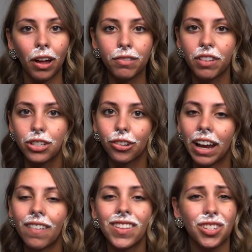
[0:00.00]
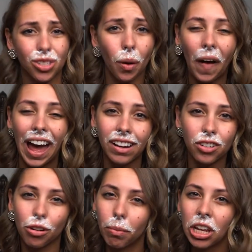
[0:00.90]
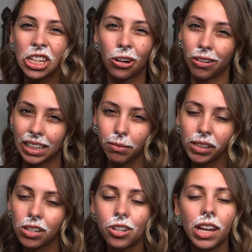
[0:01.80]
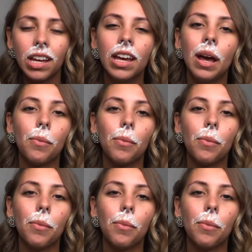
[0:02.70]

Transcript: blonde facial hair, then just go ahead and trim it. You don't need to bleach it.